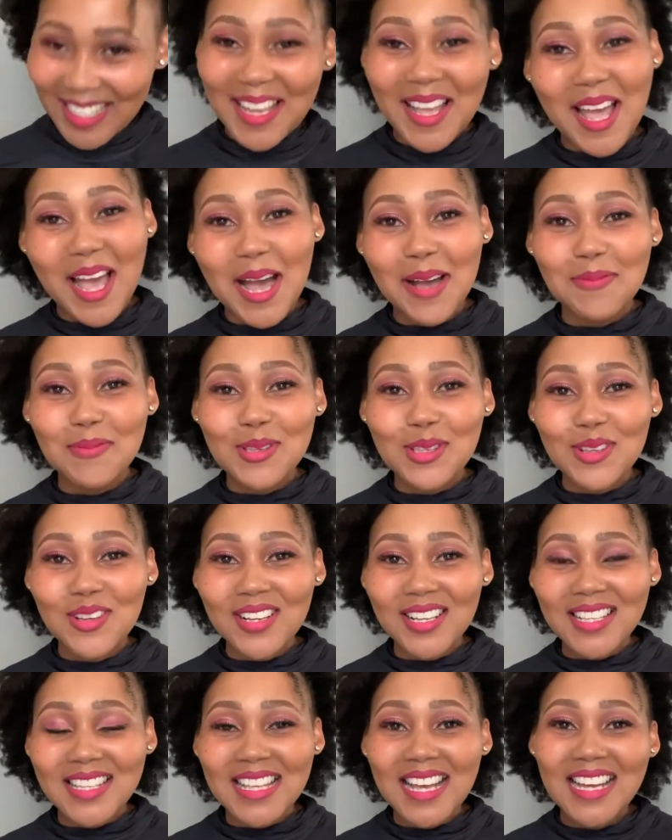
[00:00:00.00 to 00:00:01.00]
I'm so
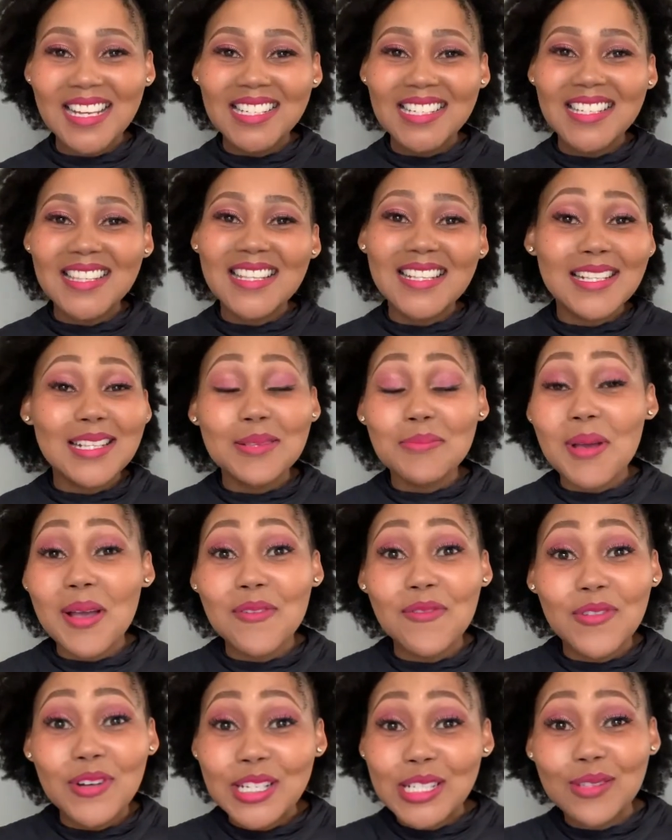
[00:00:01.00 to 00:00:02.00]
excited. This is my
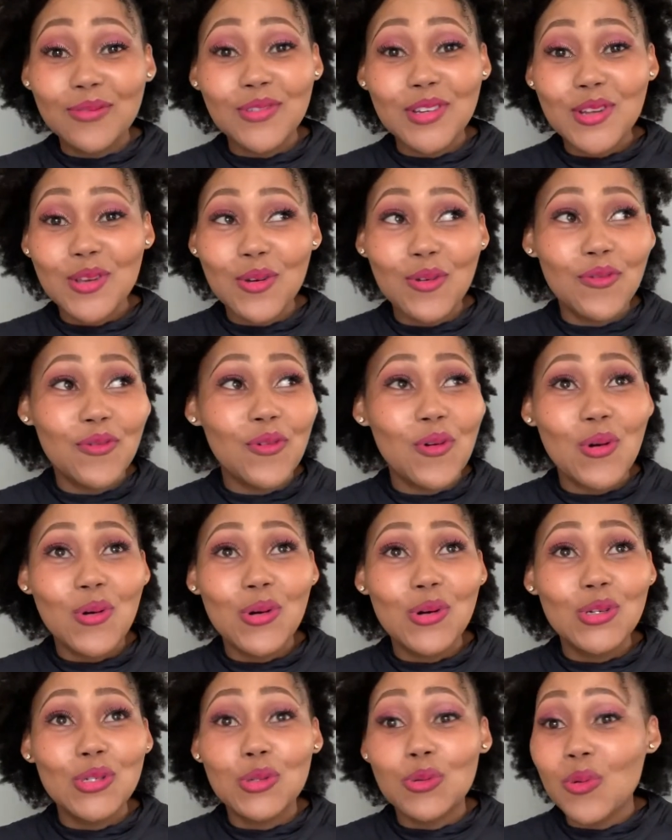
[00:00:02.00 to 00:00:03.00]
first video
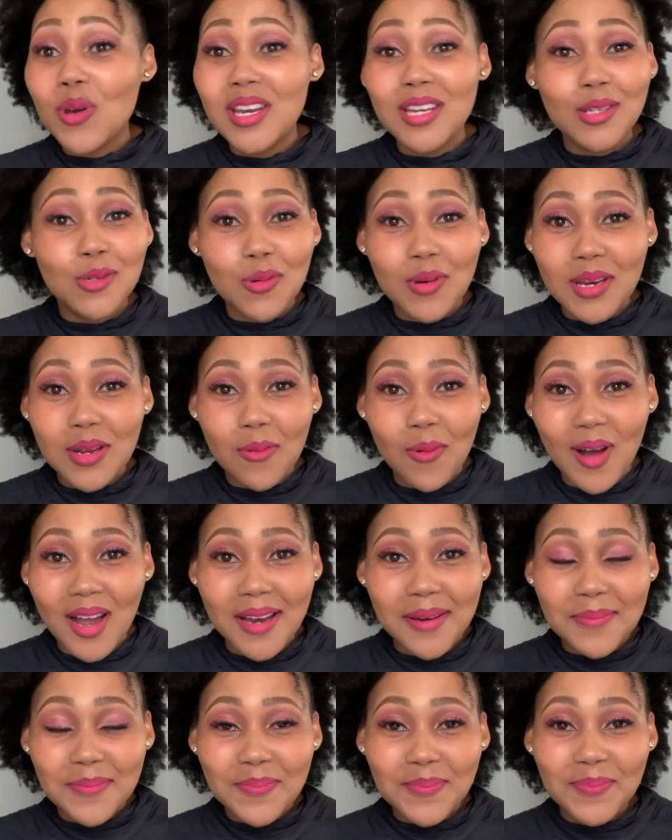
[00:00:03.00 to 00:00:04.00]
for
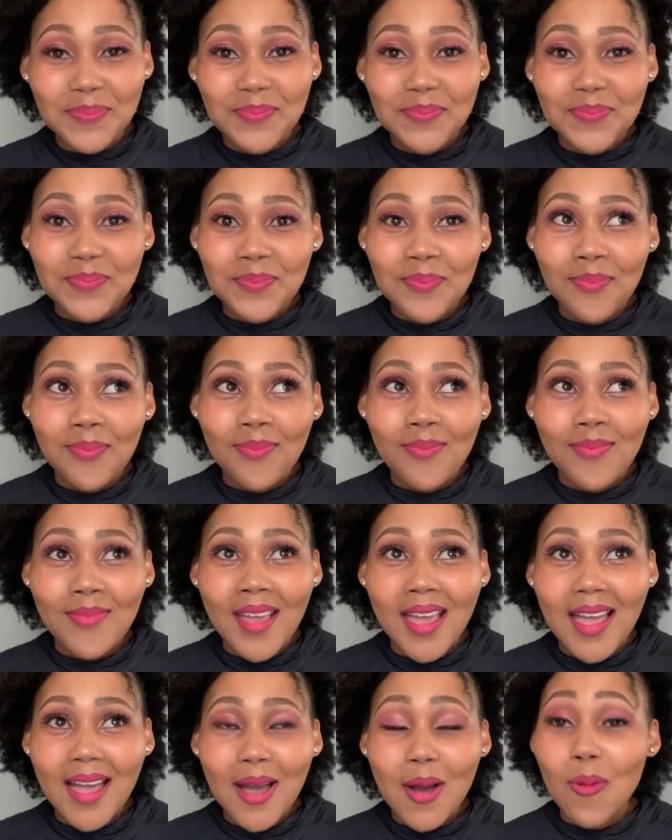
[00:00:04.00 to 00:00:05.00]
2021.
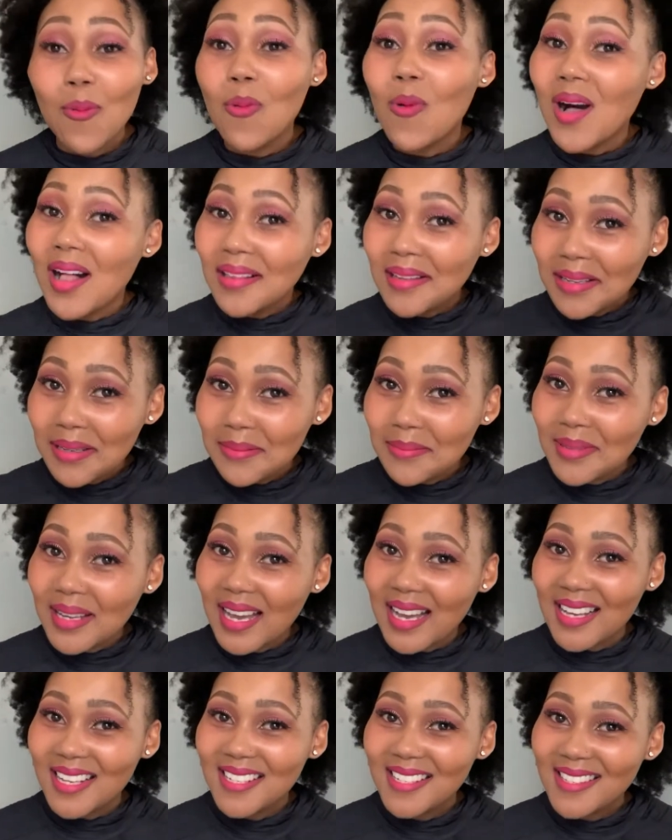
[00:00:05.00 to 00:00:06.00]
Welcome
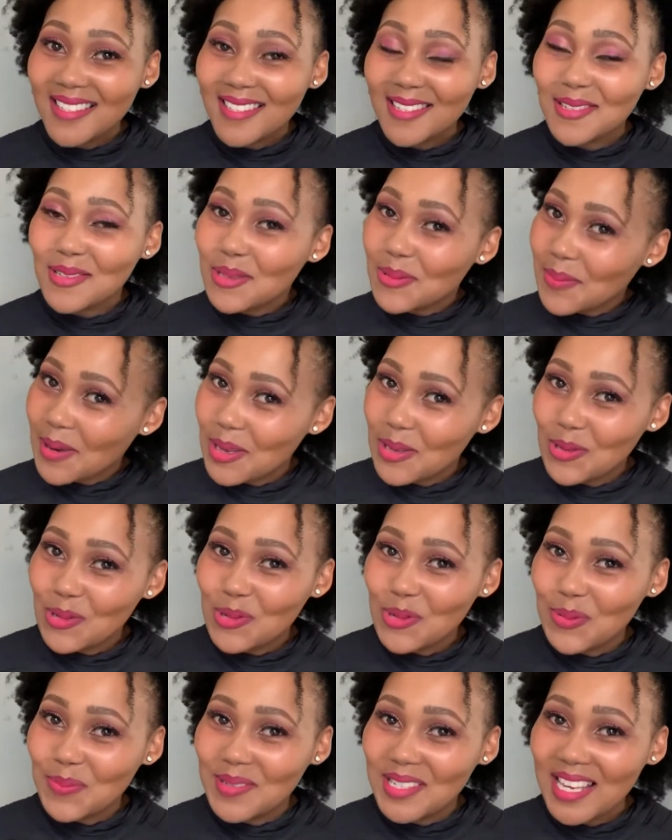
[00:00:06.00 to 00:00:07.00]
guys to my
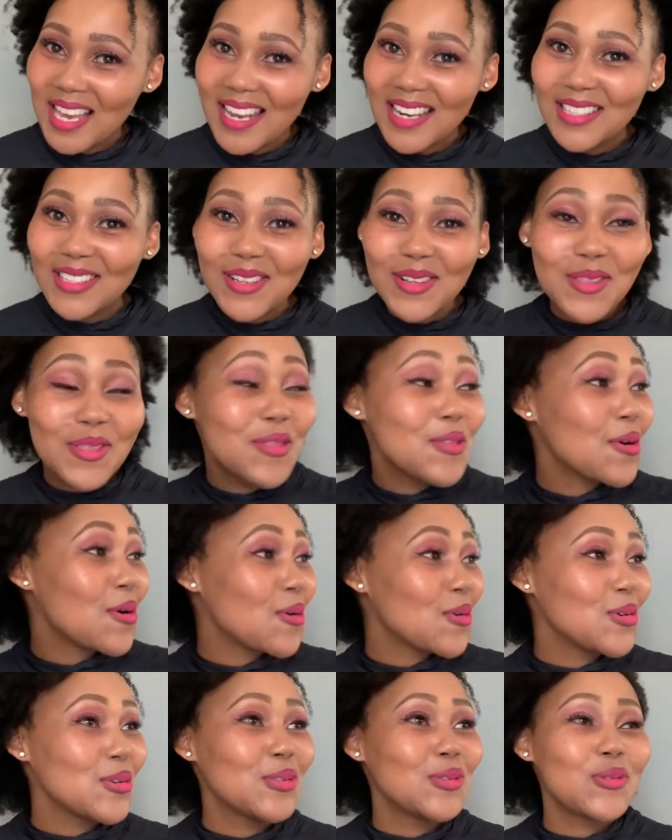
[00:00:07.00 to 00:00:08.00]
YouTube channel.
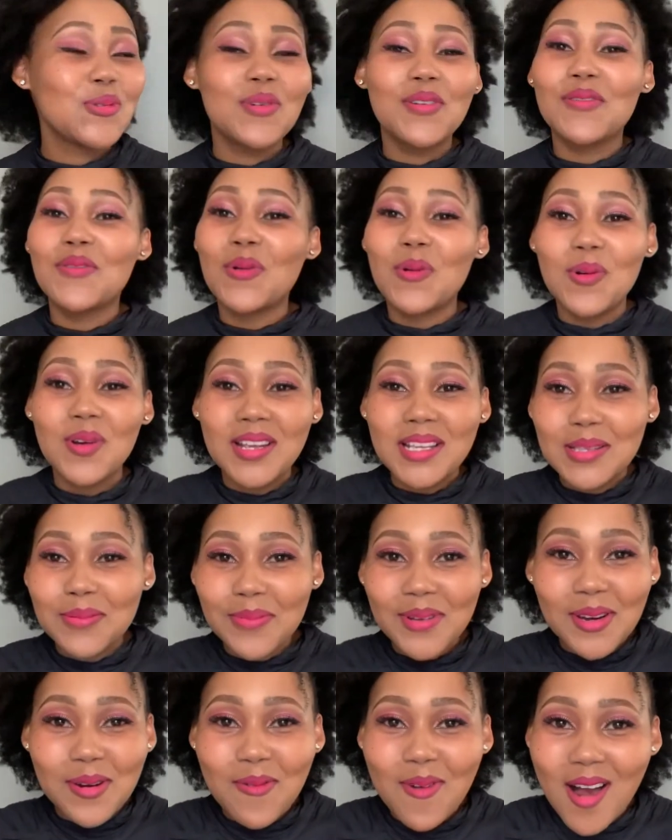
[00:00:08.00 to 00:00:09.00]
Those who have always been
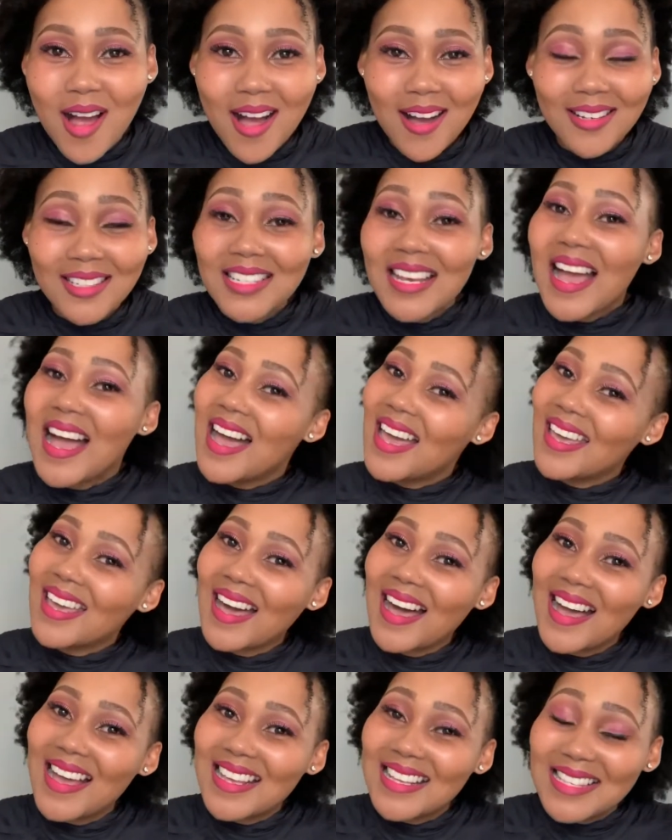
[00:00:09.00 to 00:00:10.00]
around, hi
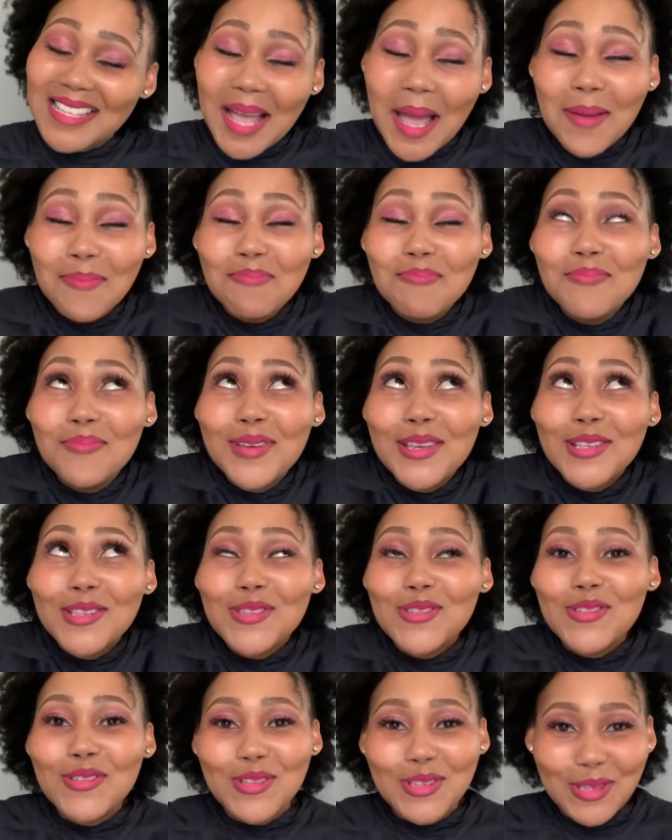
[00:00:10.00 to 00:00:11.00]
guys, I missed
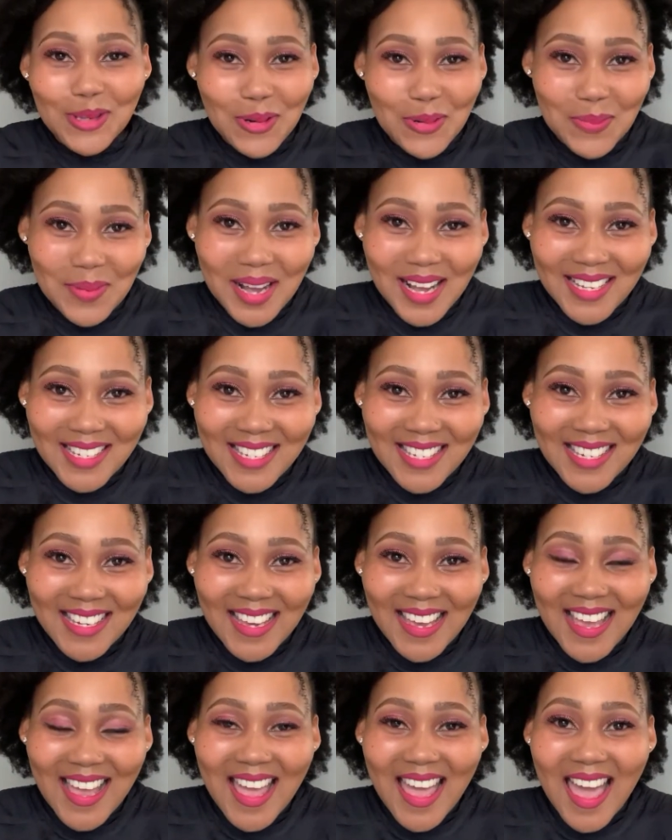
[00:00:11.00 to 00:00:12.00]
you so much
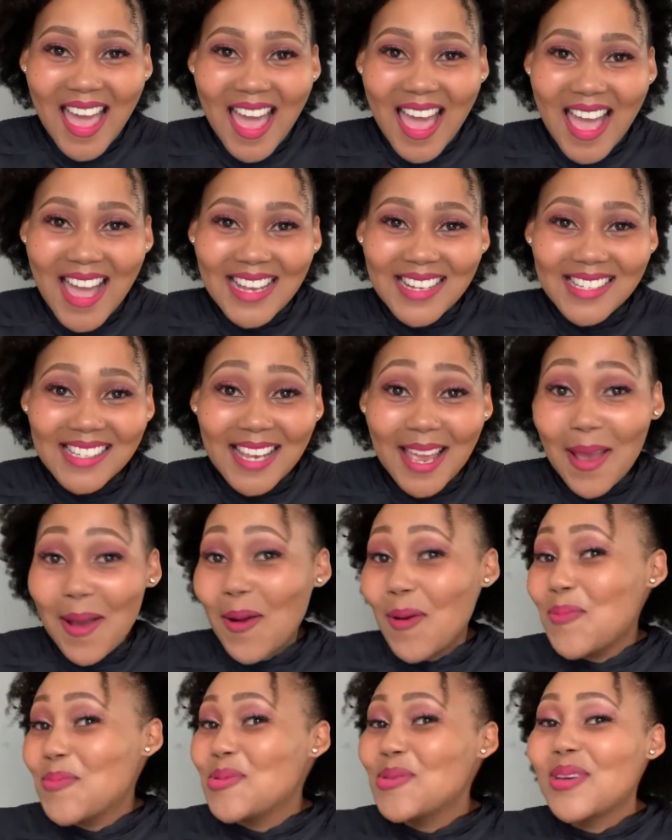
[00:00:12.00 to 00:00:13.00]
and I
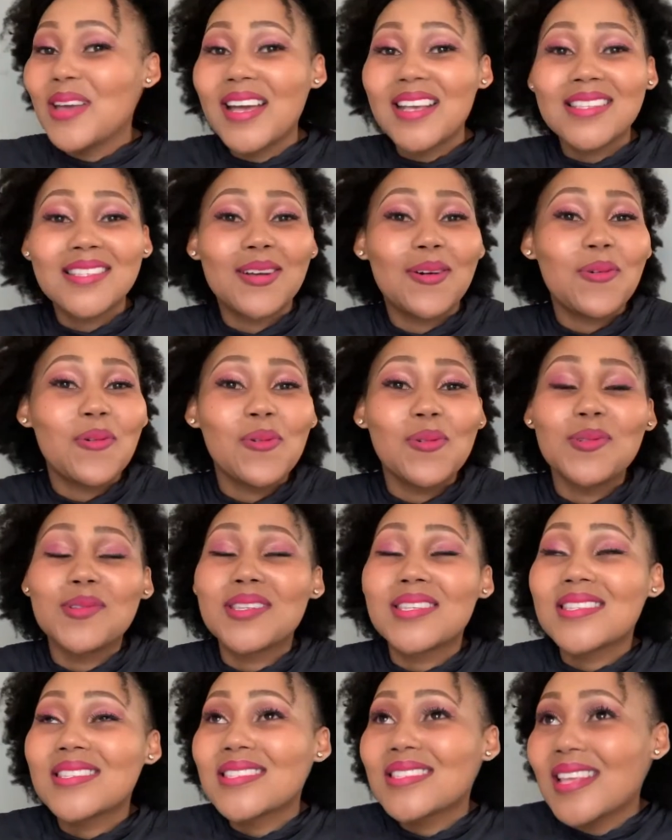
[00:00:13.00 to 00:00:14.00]
hope you guys are all
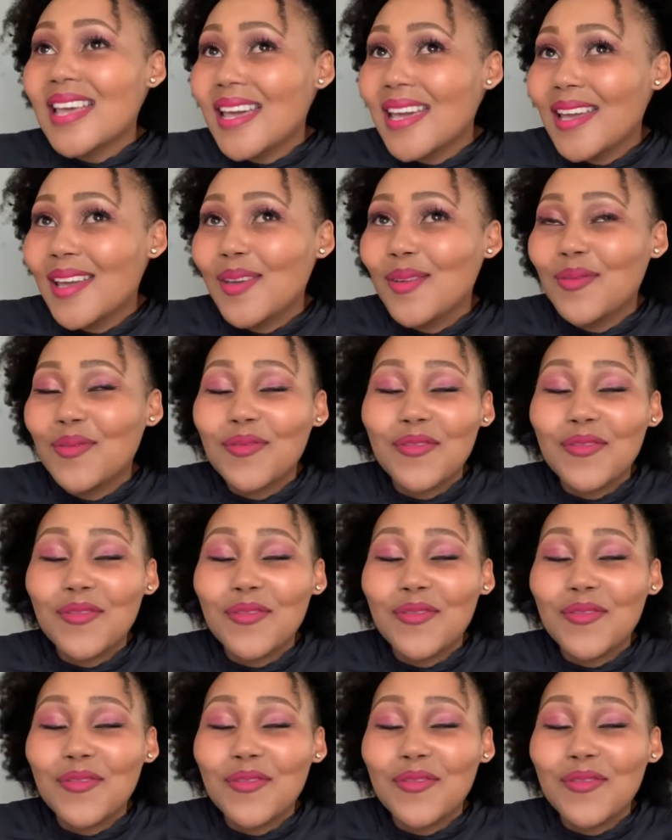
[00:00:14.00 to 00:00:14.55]
safe.